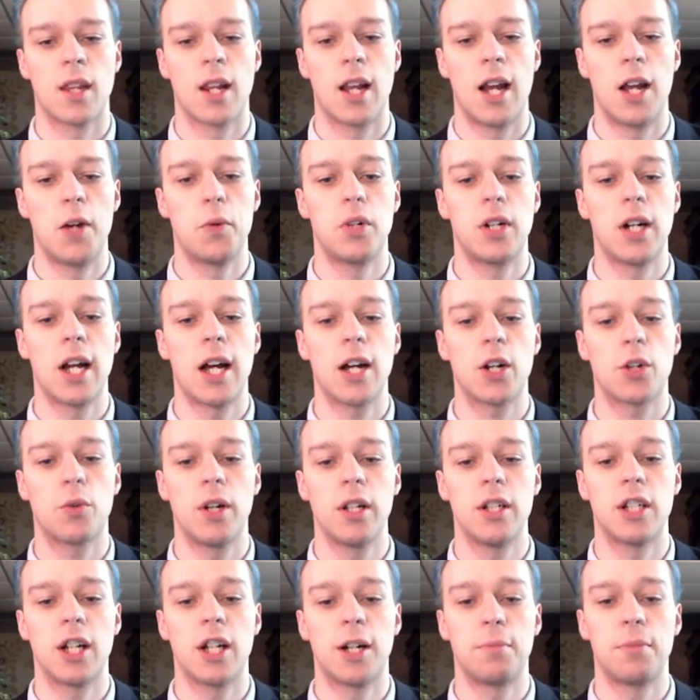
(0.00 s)
And we're not
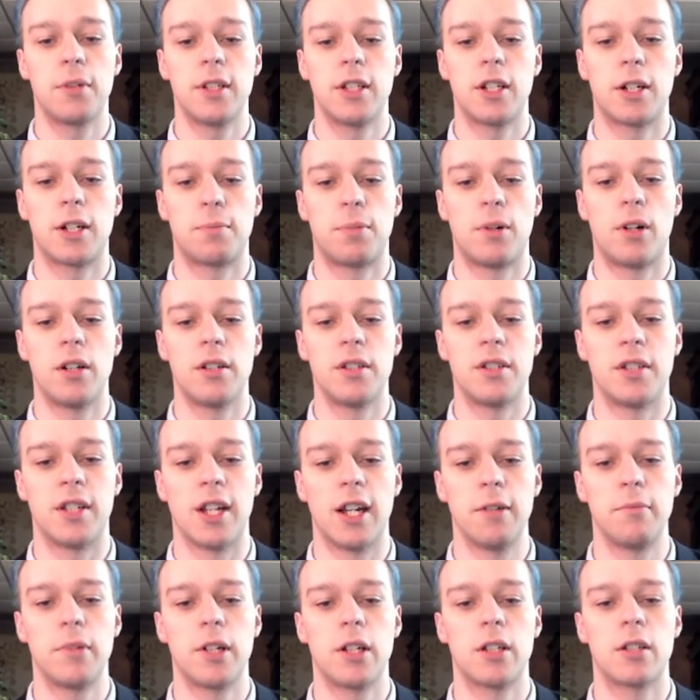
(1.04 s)
quite doubling their pawns
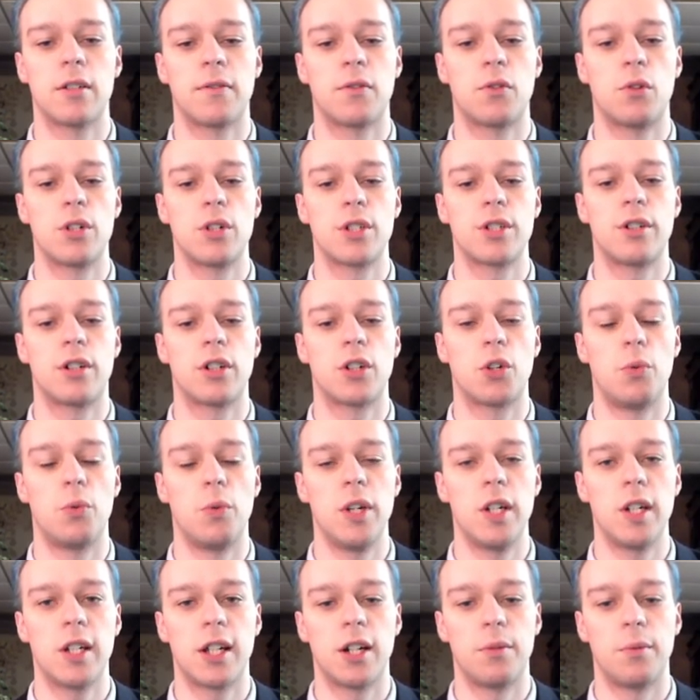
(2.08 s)
yet because of course their
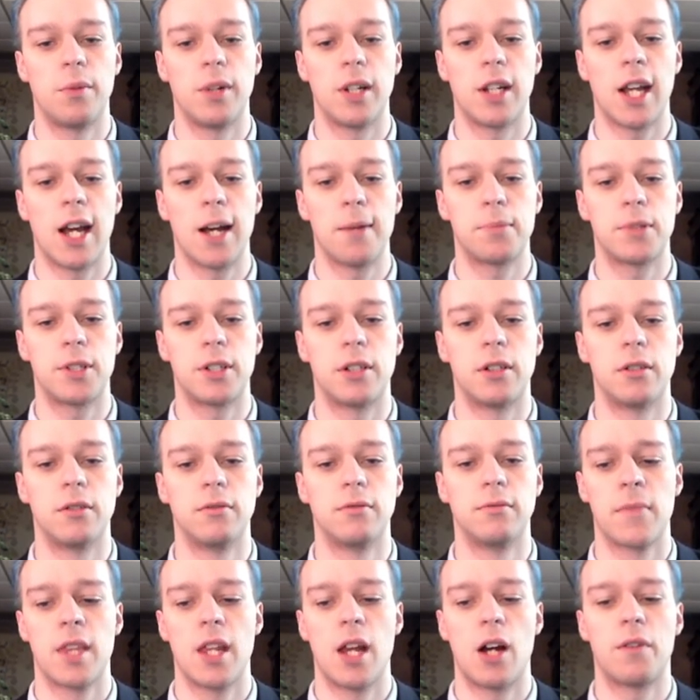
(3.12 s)
queen can recapture.
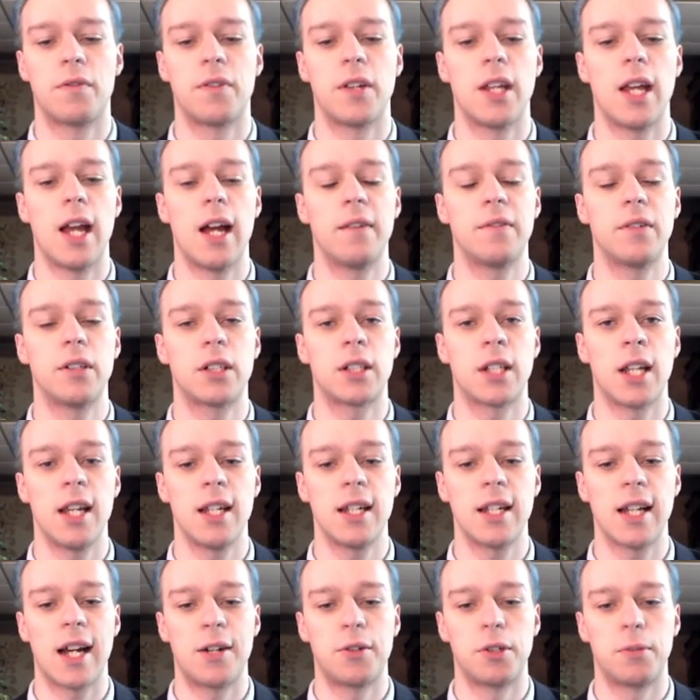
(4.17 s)
Now if they ever
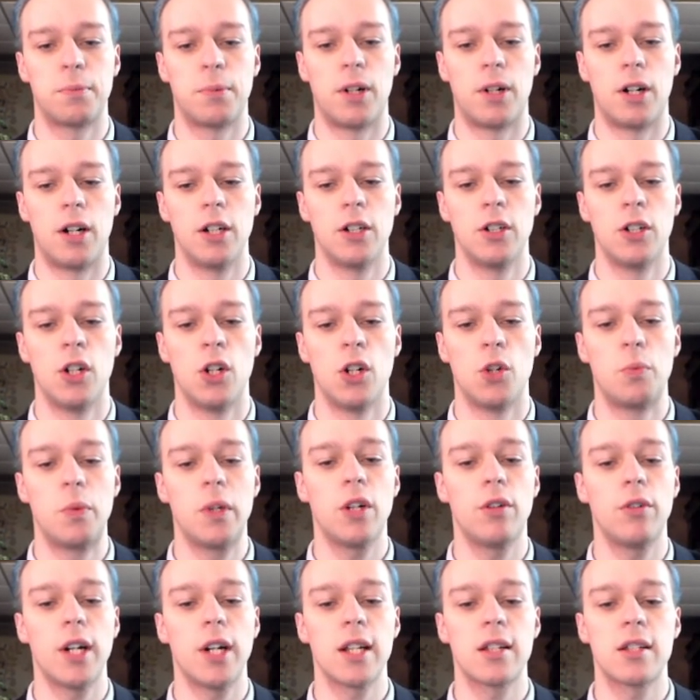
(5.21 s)
take our pawn, we
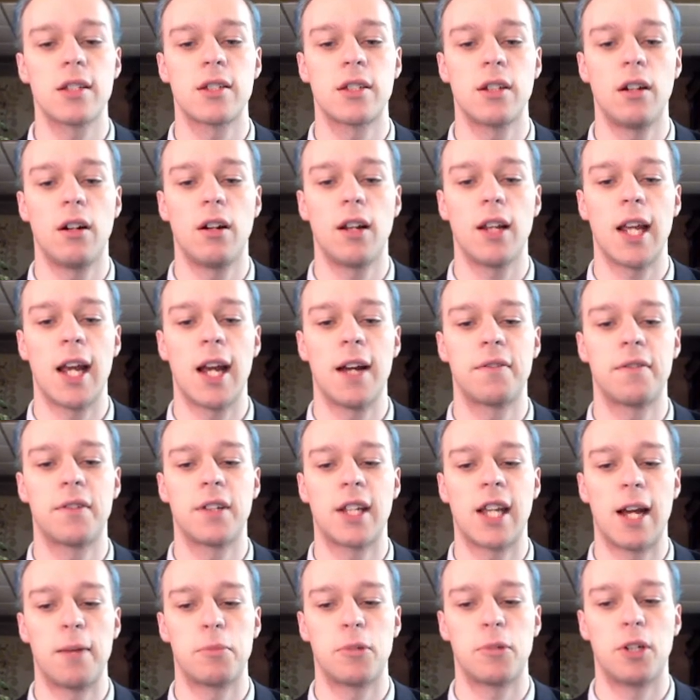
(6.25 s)
don't necessarily have to
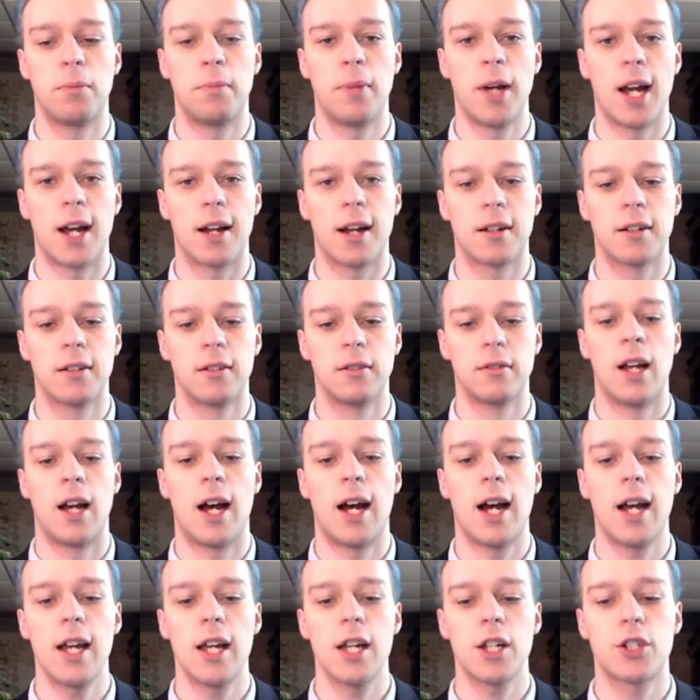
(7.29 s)
capture back.
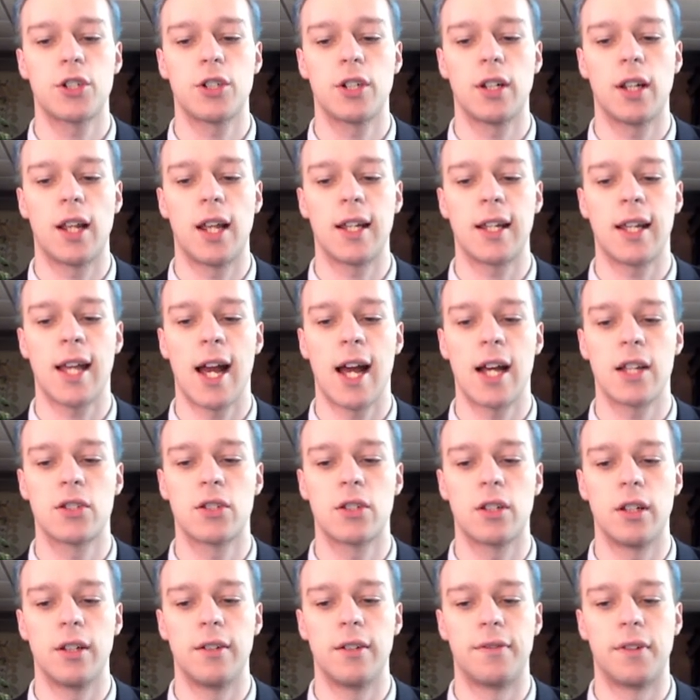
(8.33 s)
I actually like
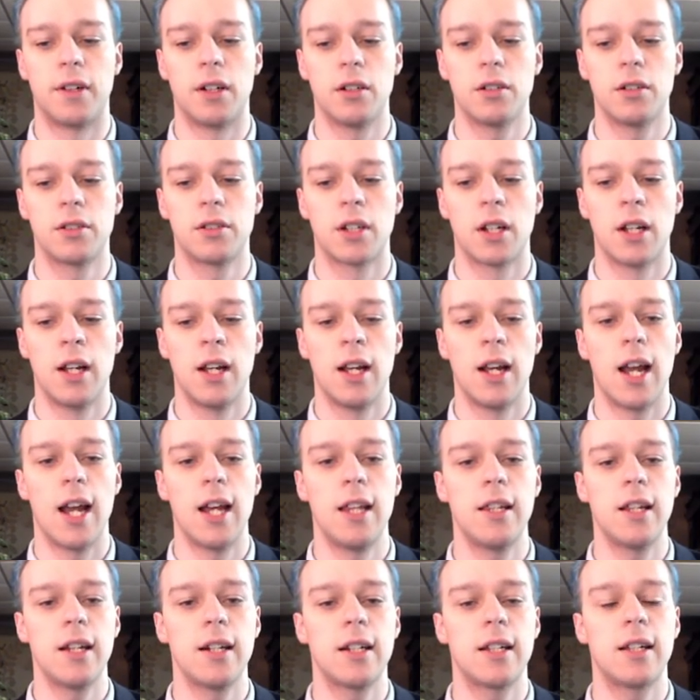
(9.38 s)
castling first,
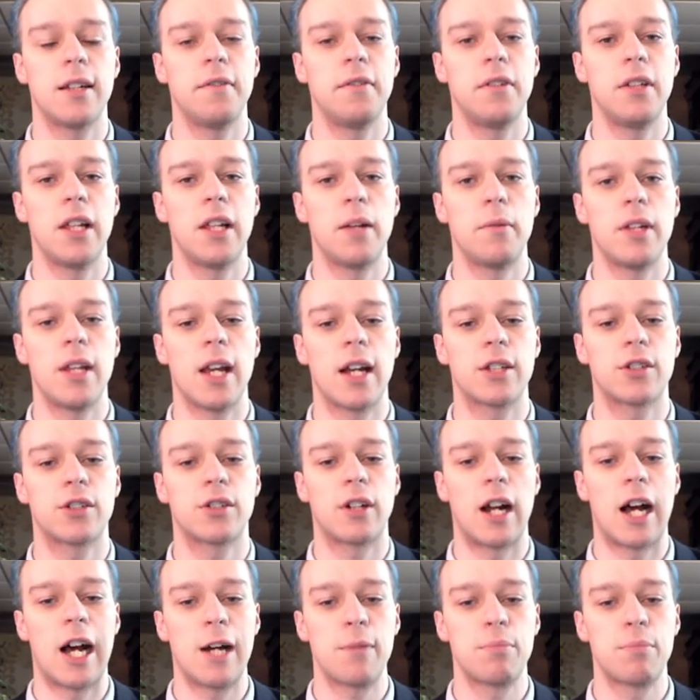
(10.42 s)
and then giving them the
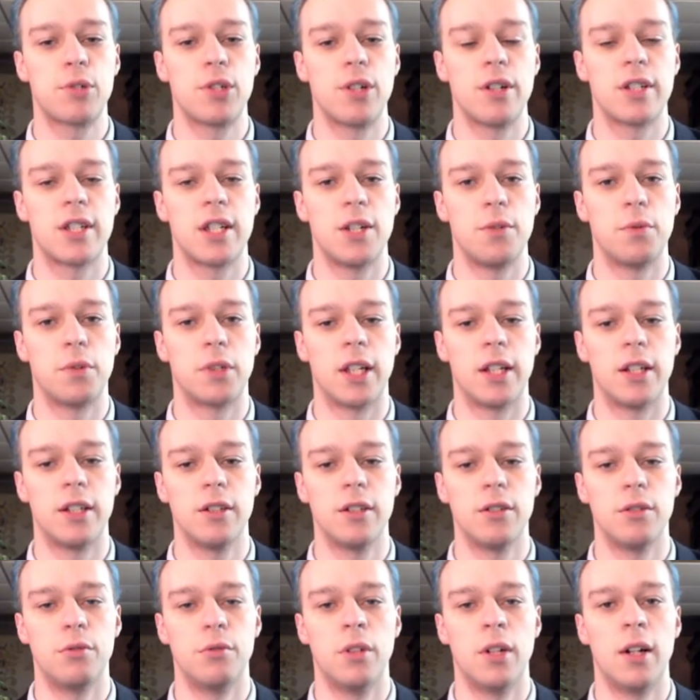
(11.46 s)
extra option to see what they
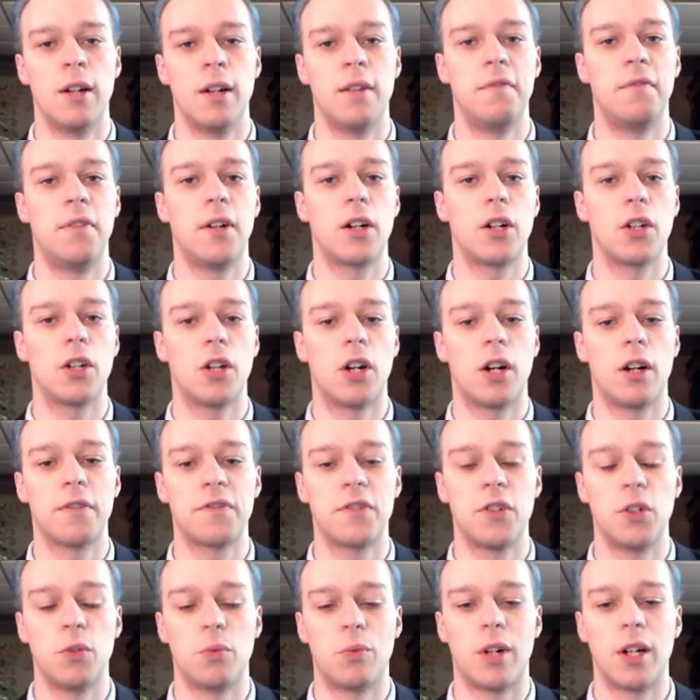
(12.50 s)
do. Very
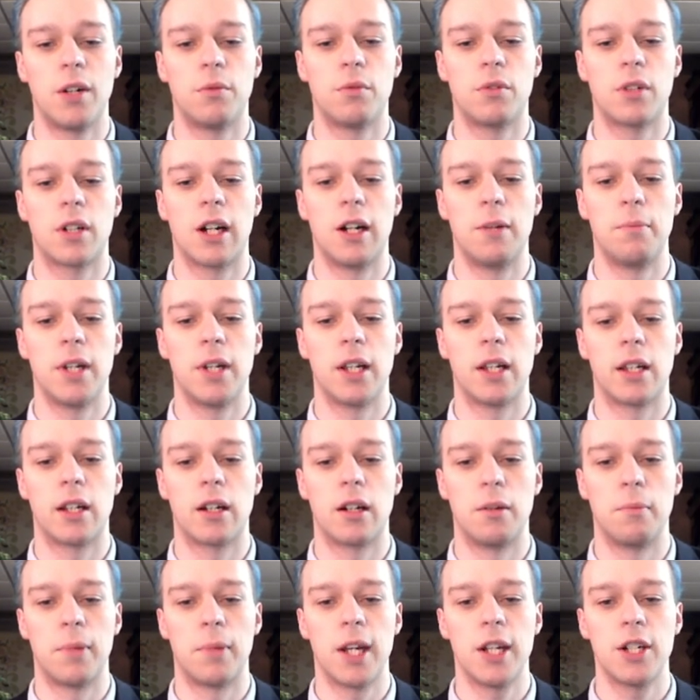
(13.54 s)
often white will kind of be a
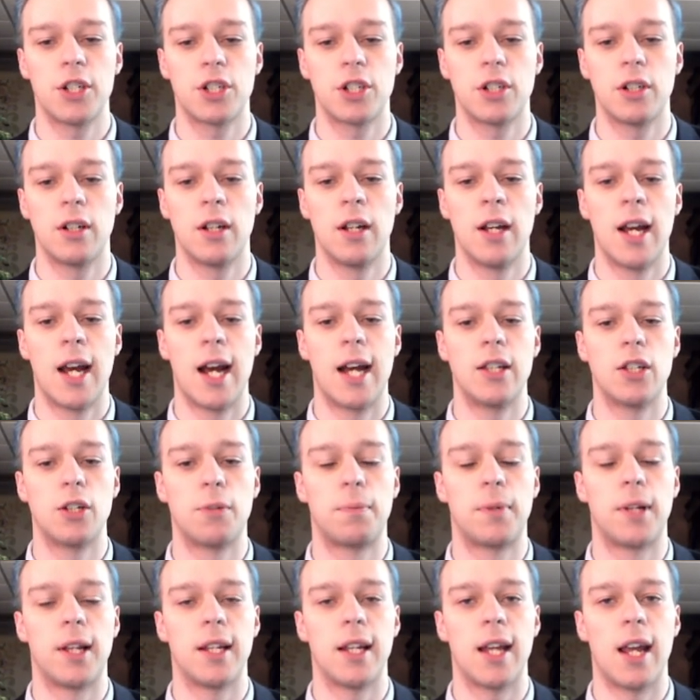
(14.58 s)
little impatient, and they'll
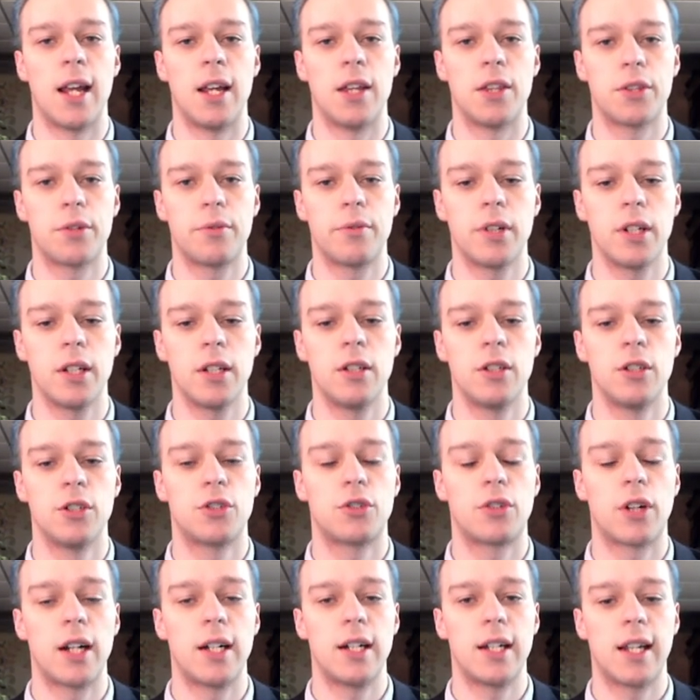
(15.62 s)
play a3,
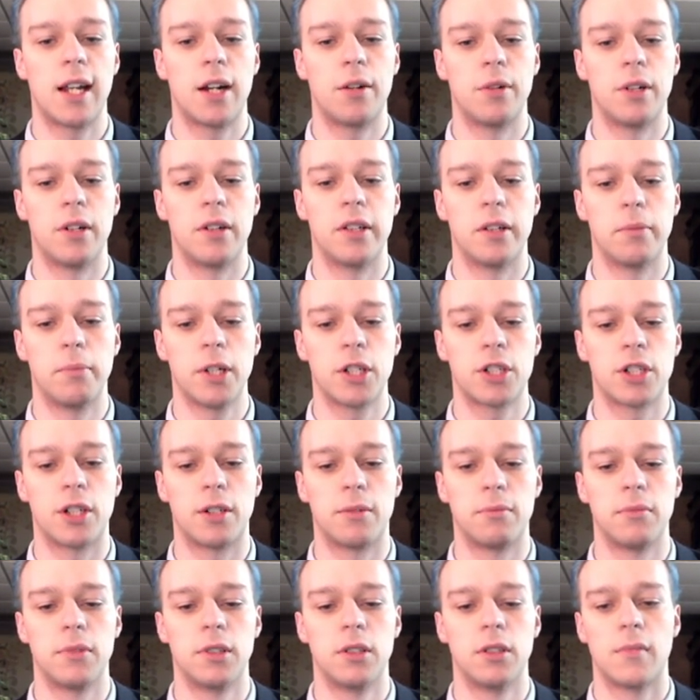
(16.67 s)
trying to get rid of the bishop.